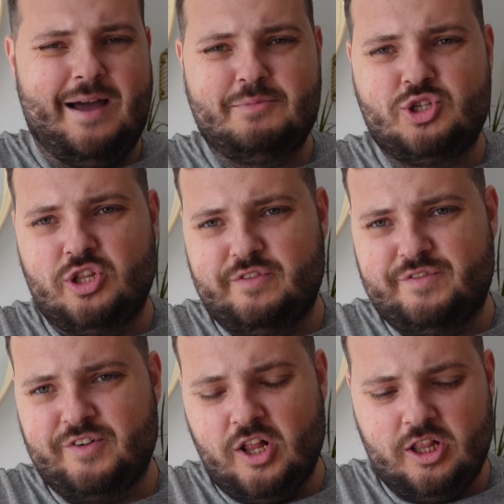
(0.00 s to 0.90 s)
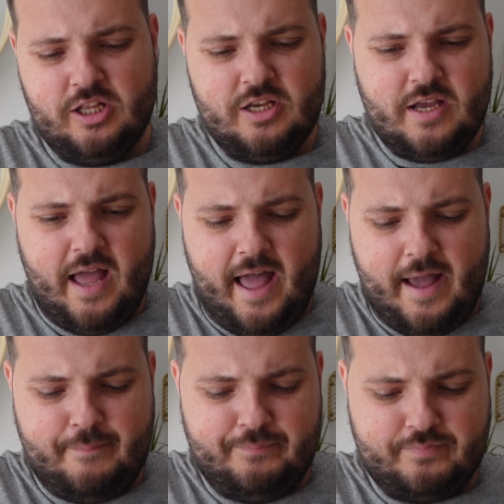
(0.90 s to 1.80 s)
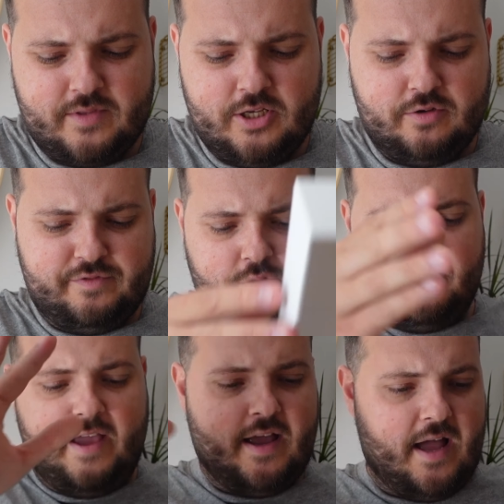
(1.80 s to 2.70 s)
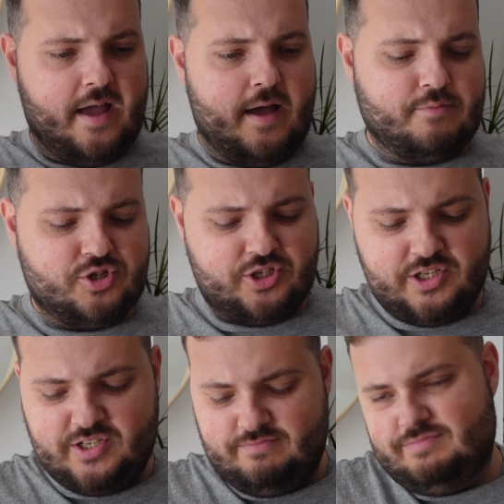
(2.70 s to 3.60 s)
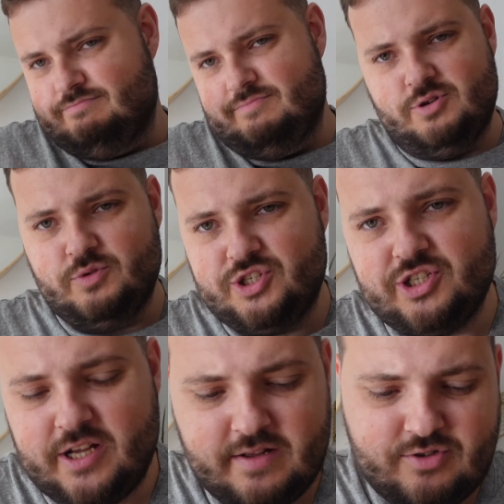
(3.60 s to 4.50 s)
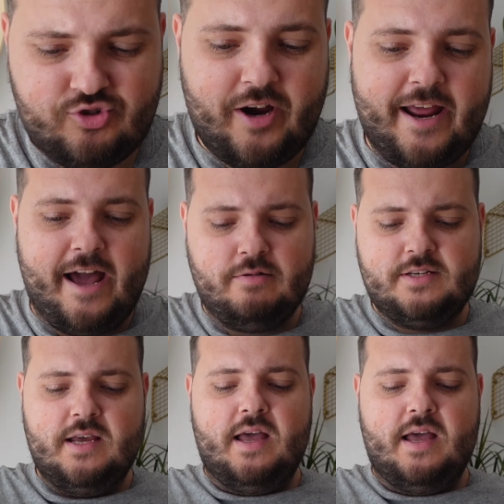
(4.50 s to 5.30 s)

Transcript: It's not the full, full thing. We're just gonna try it out